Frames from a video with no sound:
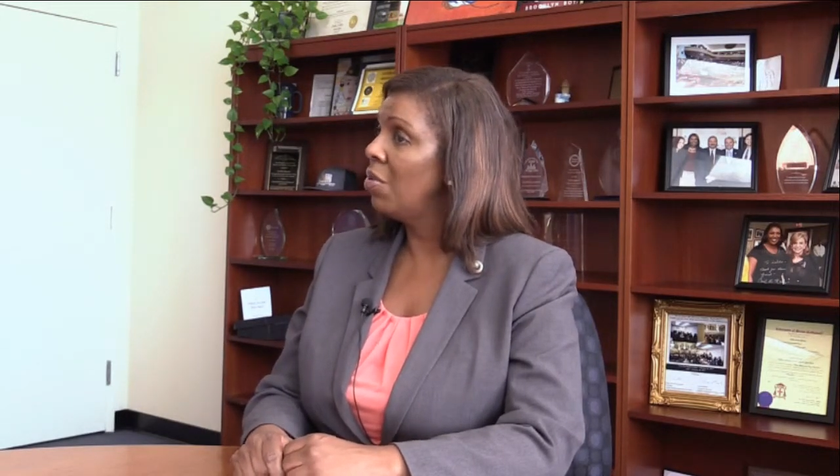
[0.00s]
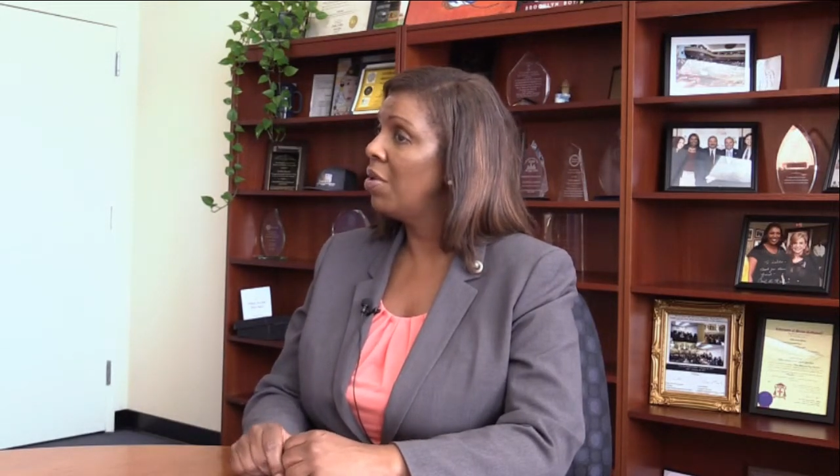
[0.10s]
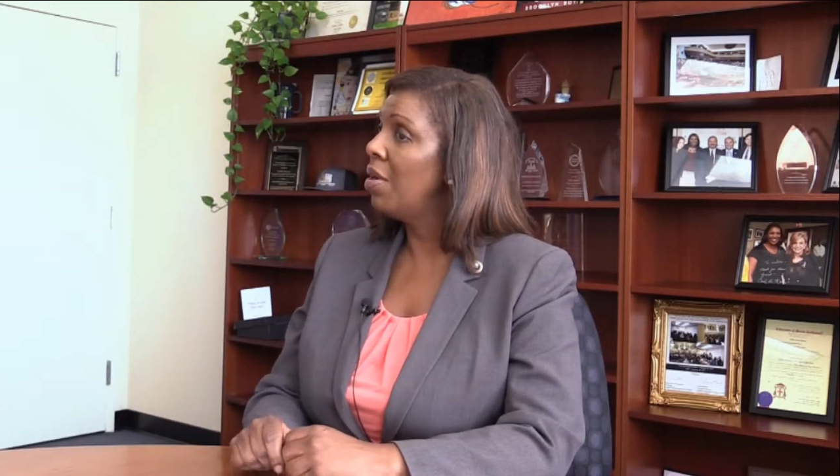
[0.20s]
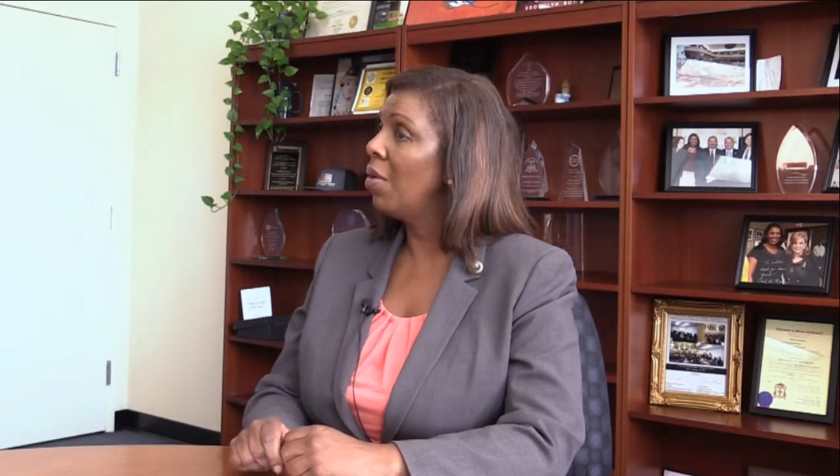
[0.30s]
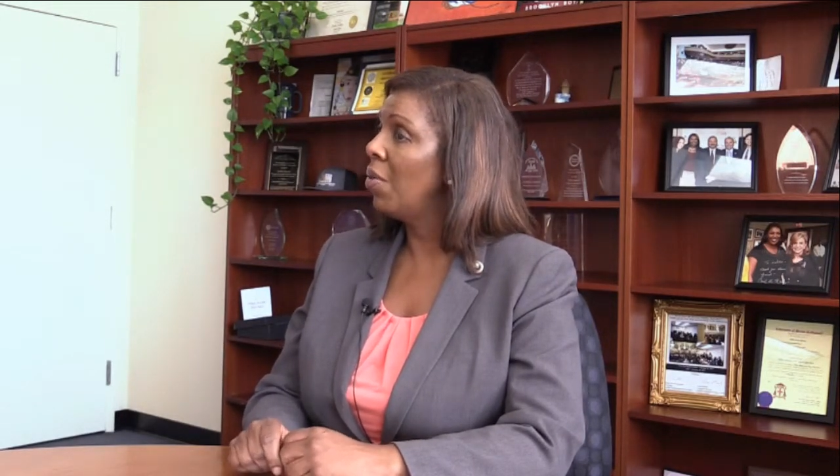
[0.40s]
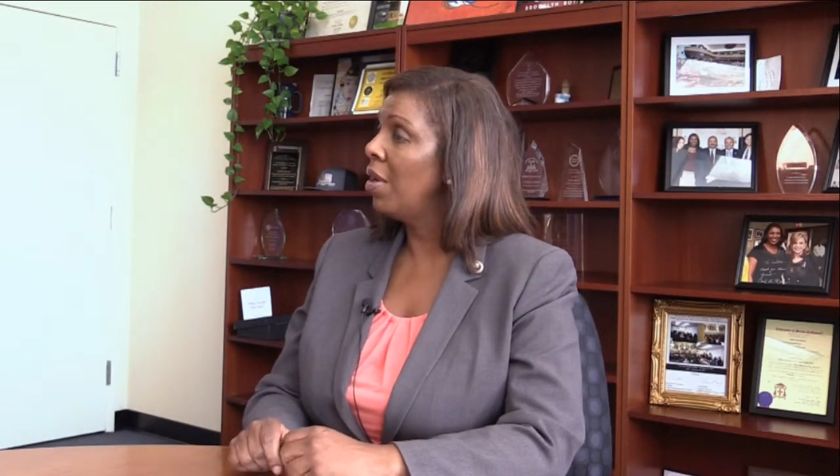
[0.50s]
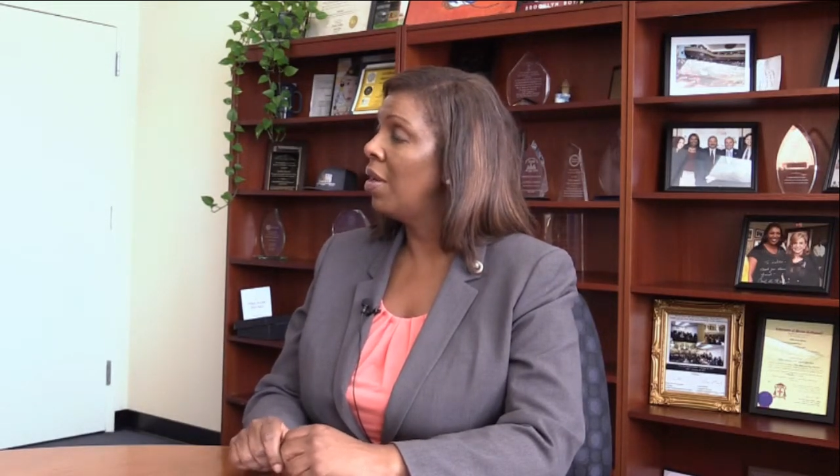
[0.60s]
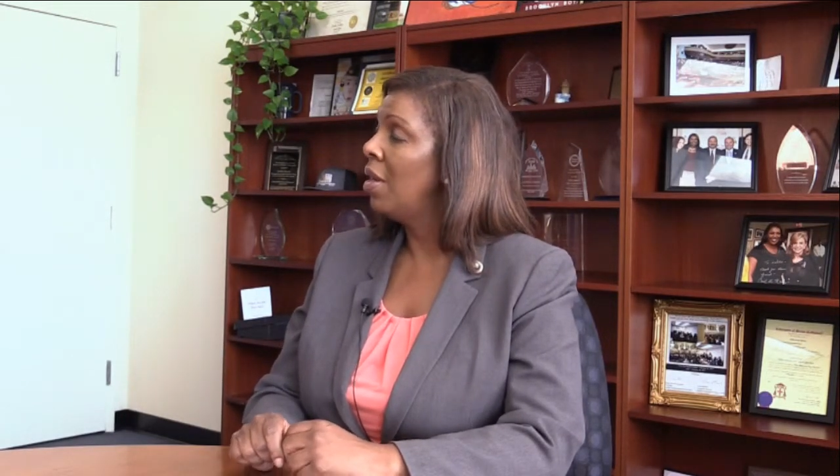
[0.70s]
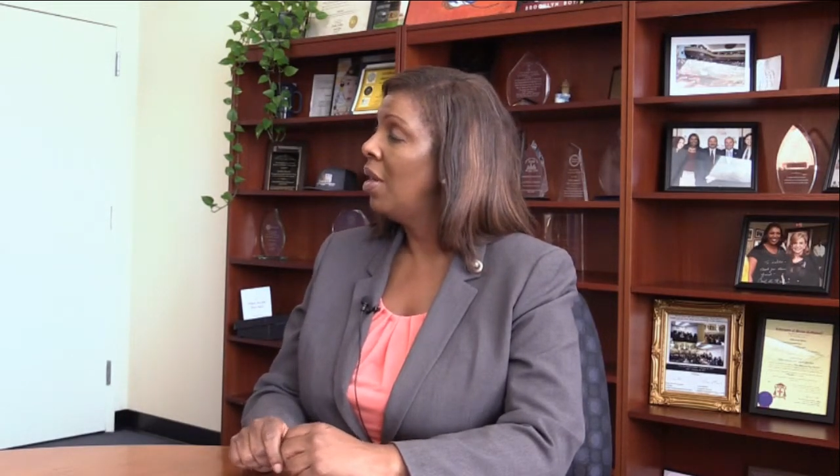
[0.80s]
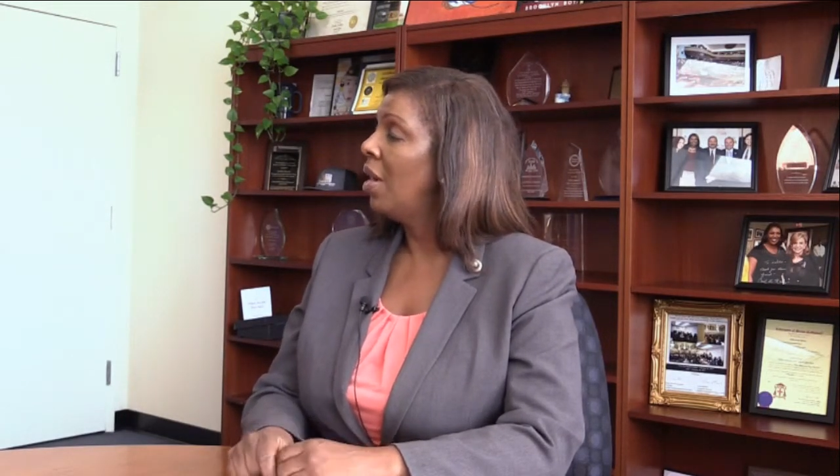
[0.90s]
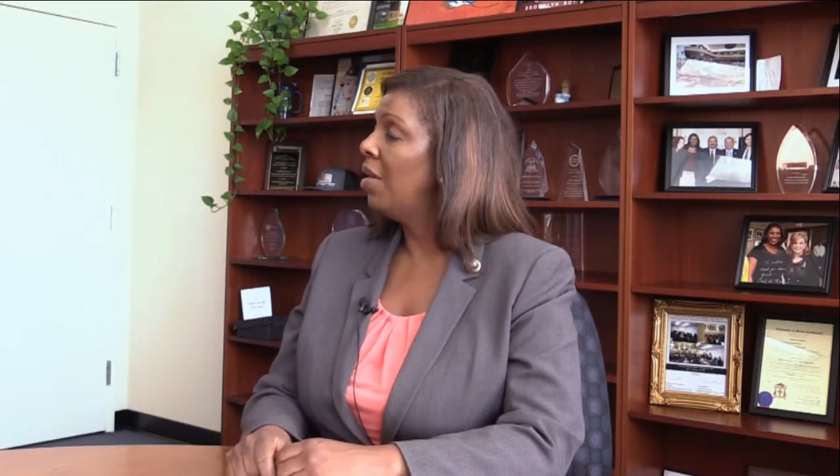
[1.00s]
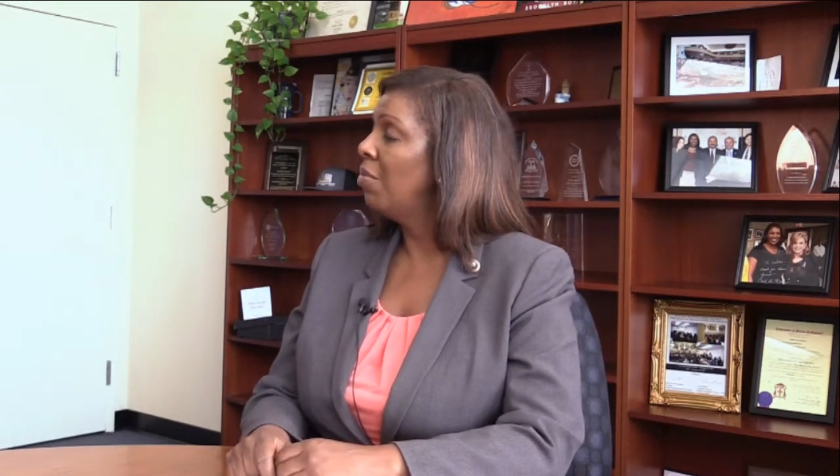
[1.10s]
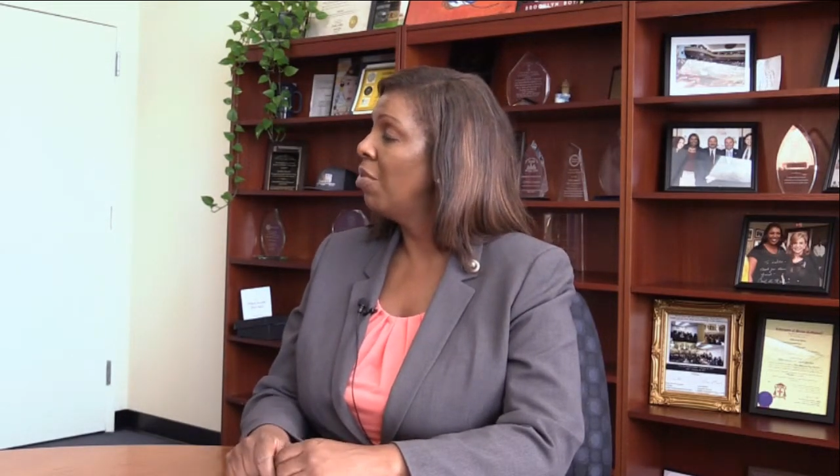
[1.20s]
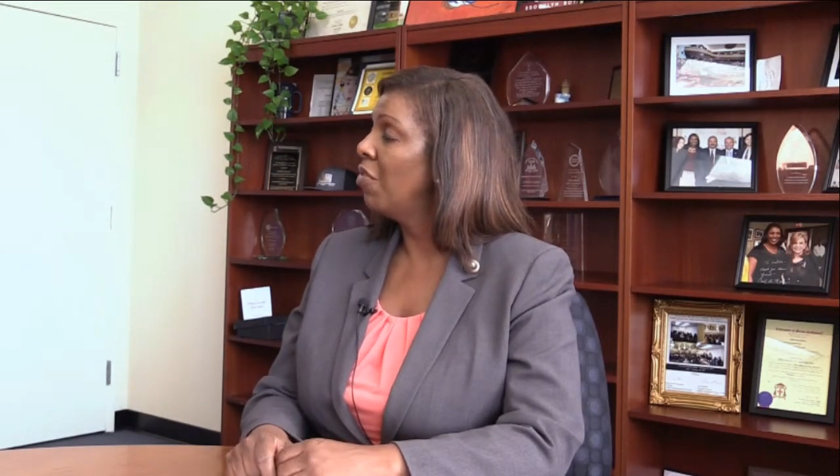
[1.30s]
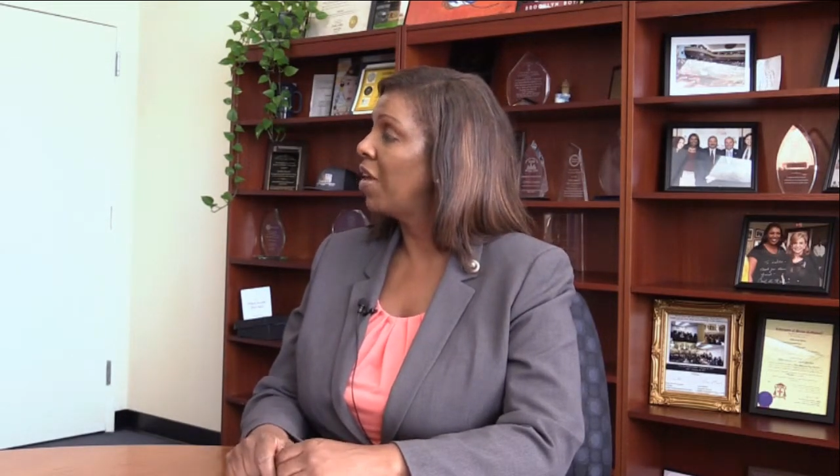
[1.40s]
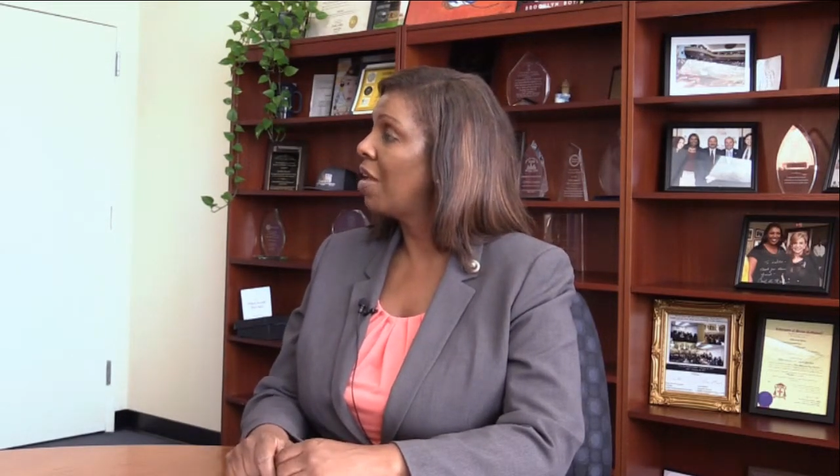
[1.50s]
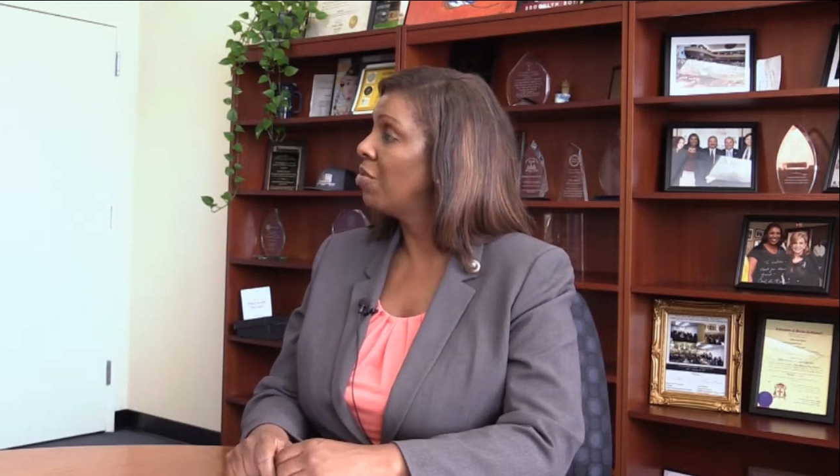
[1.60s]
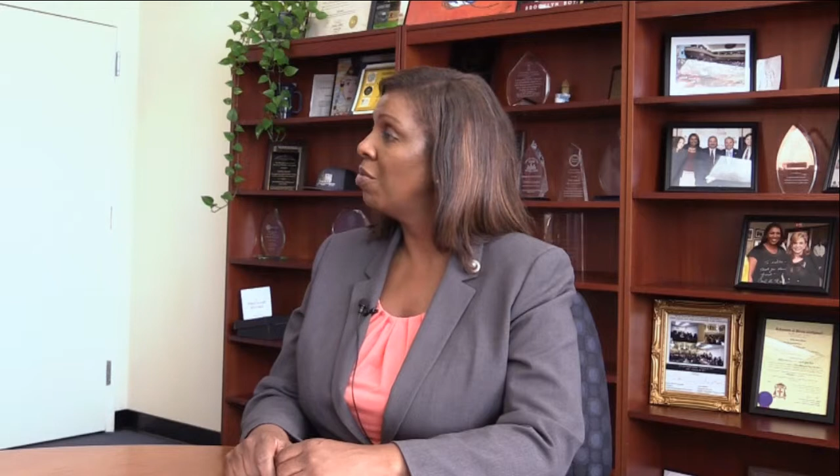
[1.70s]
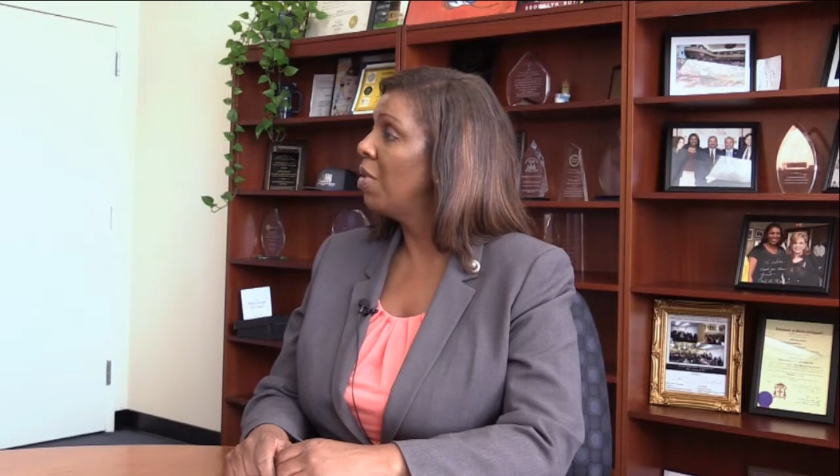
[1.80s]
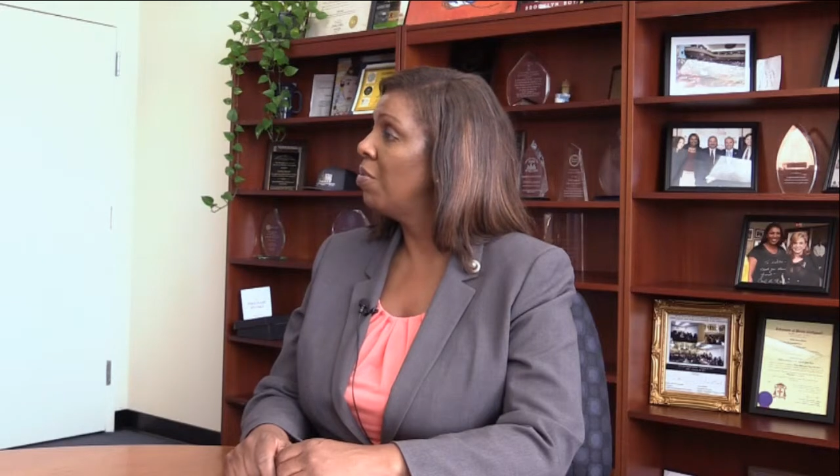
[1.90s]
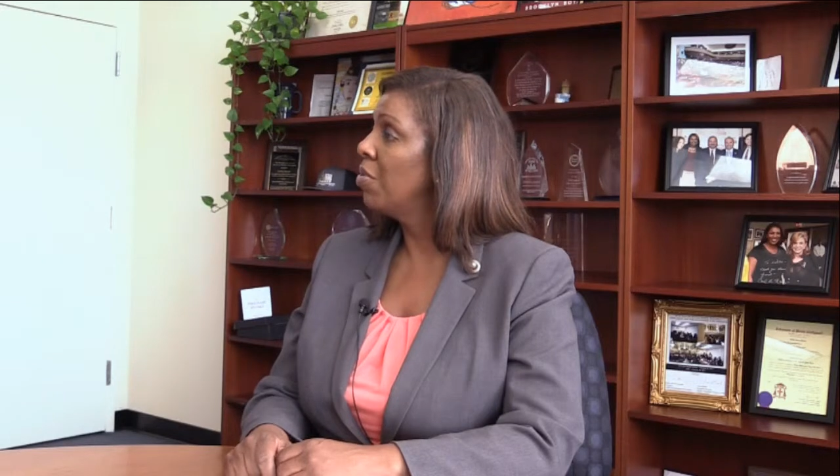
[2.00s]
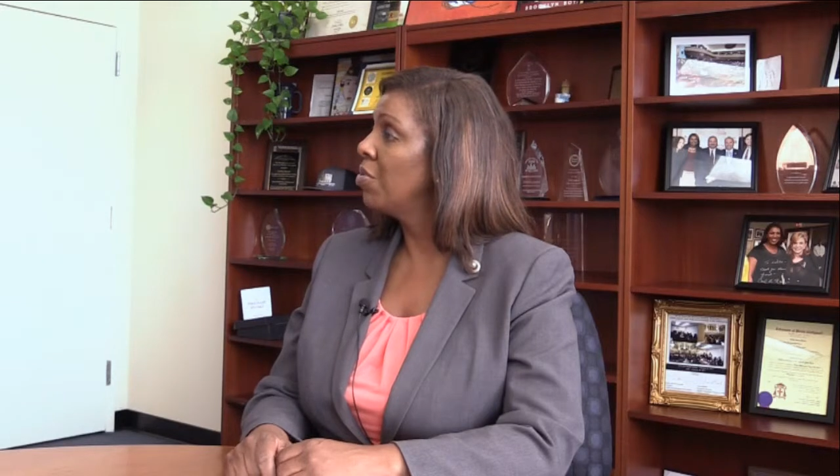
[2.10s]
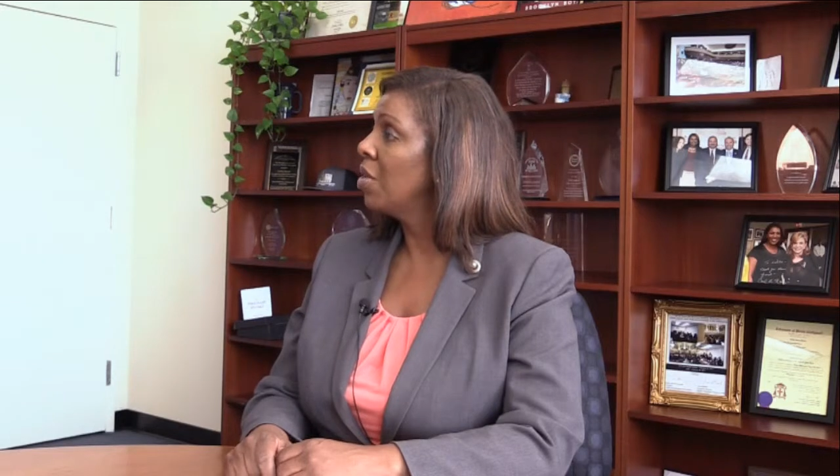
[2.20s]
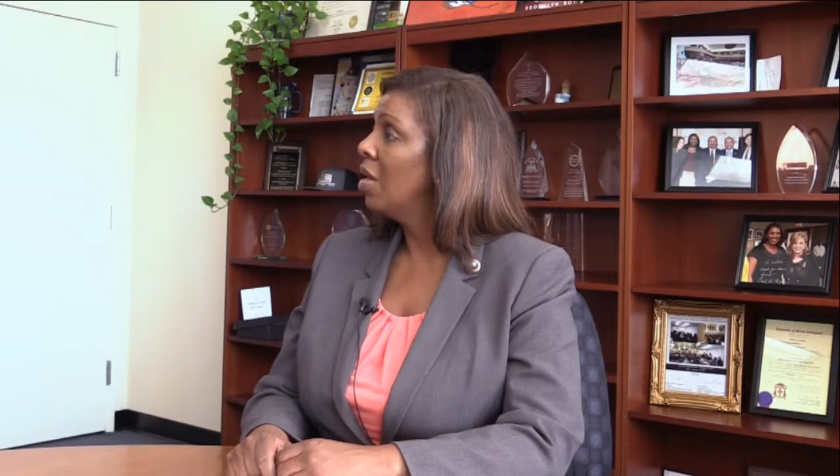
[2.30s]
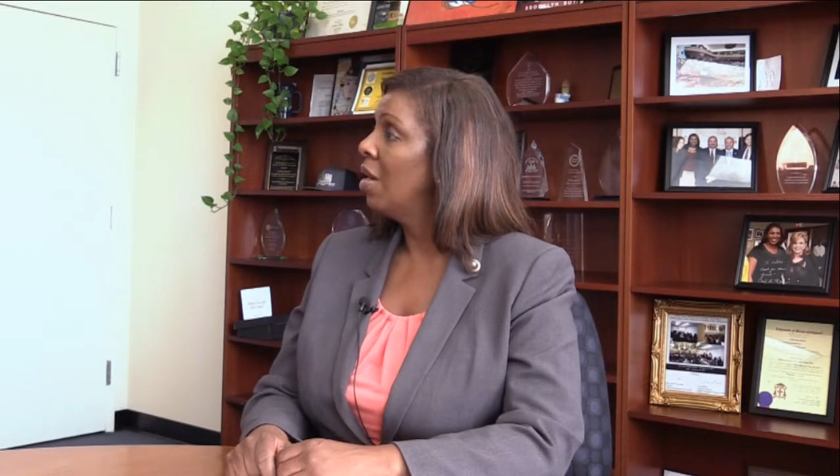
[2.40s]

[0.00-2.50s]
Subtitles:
when a number of council members